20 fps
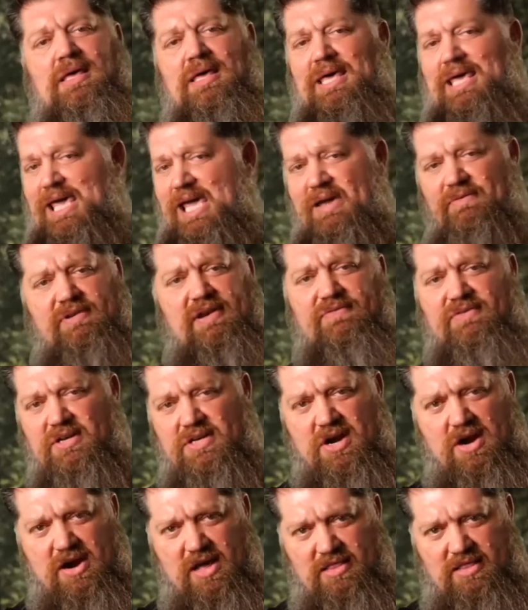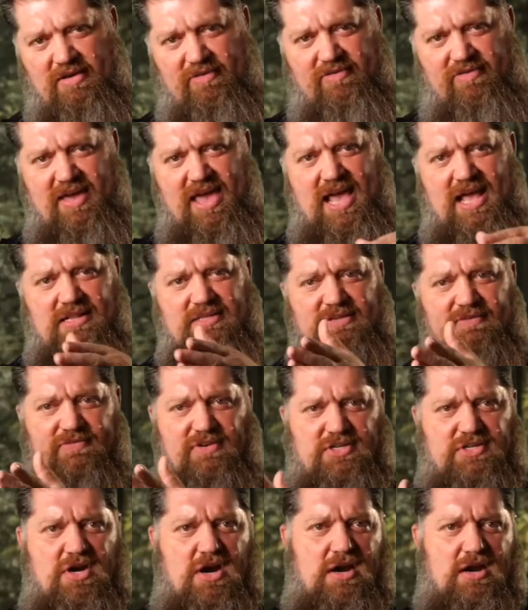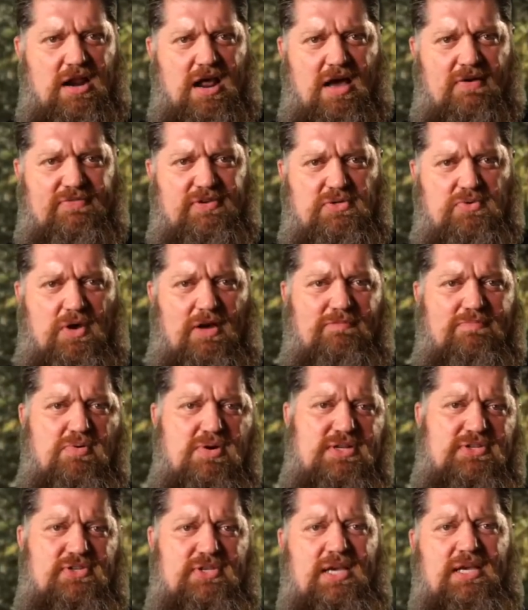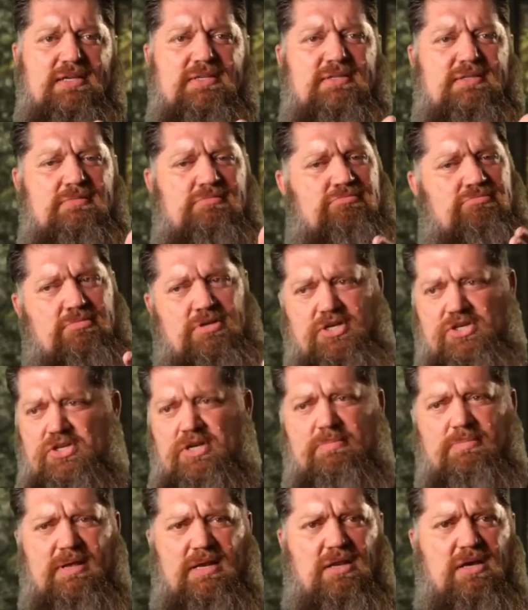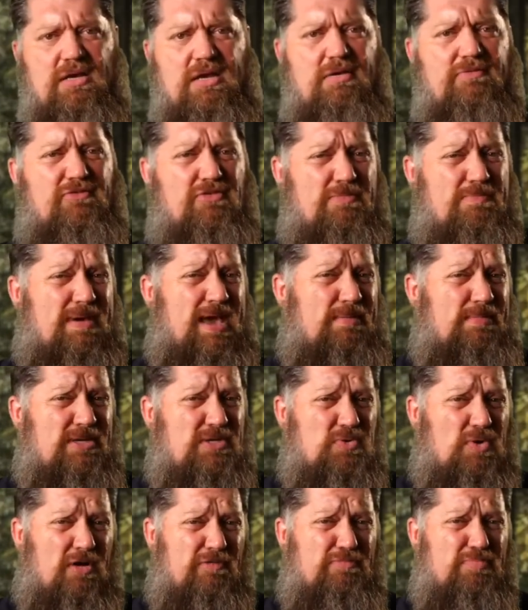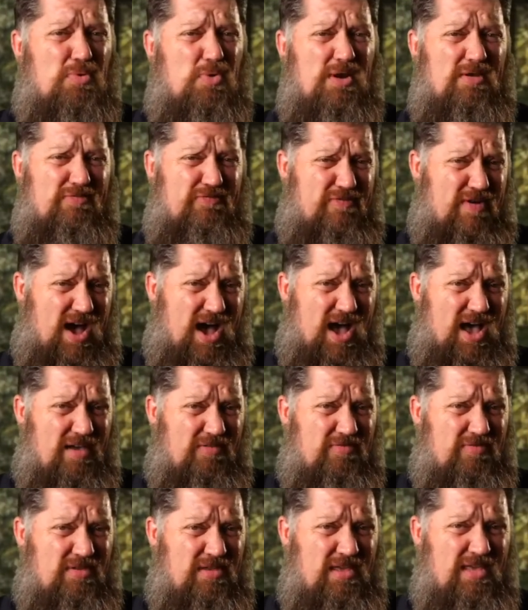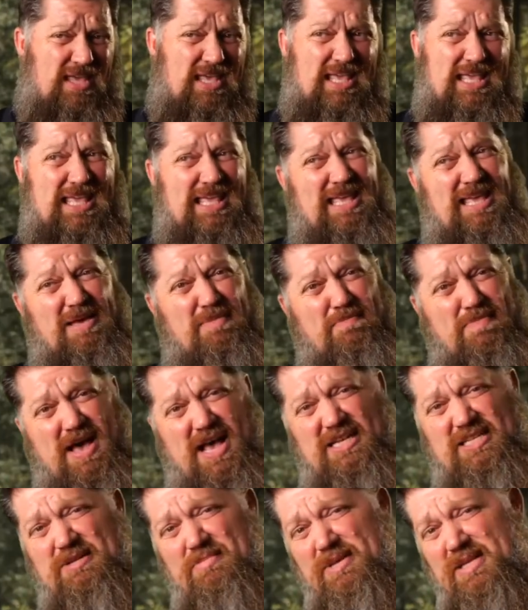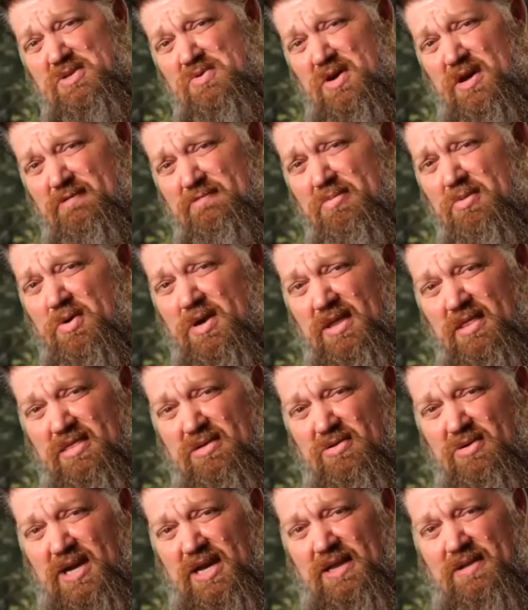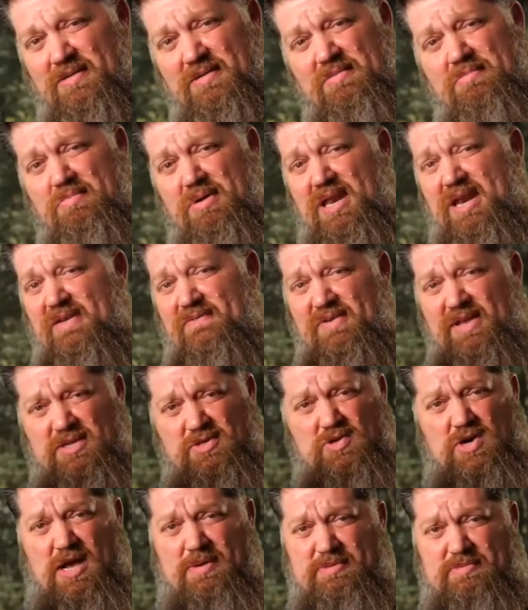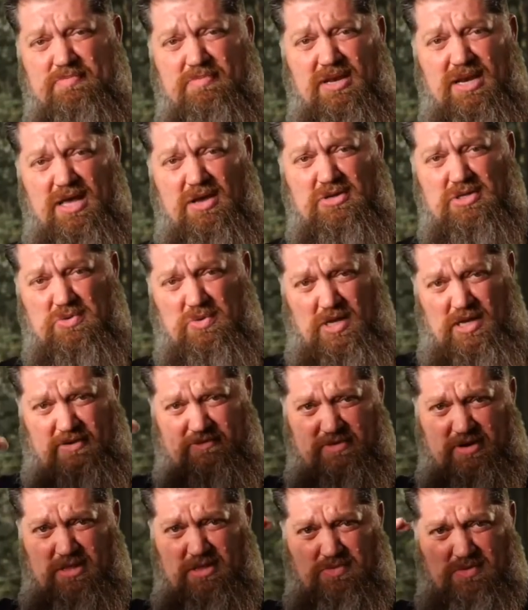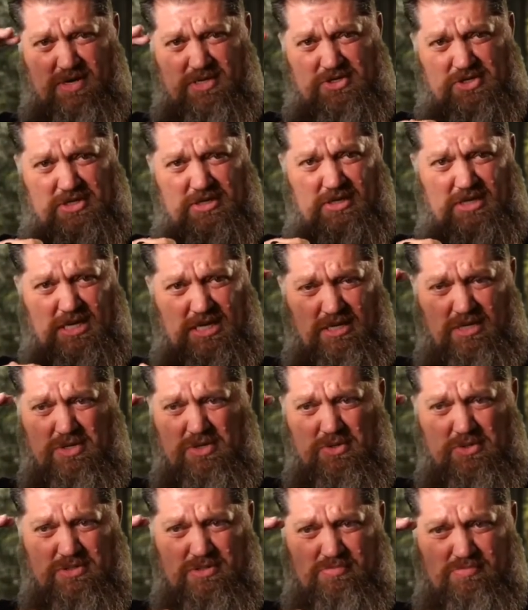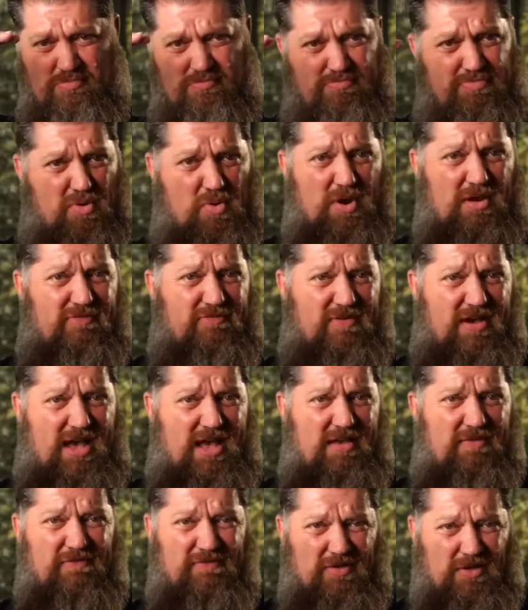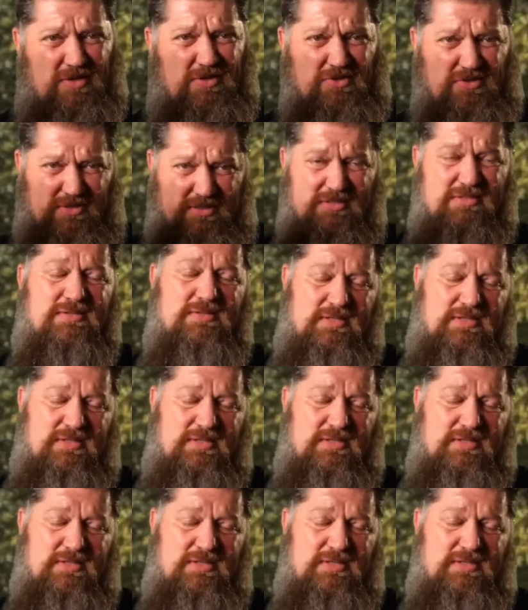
Even if you turn on the fans, if you're starting off at 12.6, you should be looking for maybe 12.5, possibly 12.3. But if it drops below 12, in other words, you, you lose 0.5 volts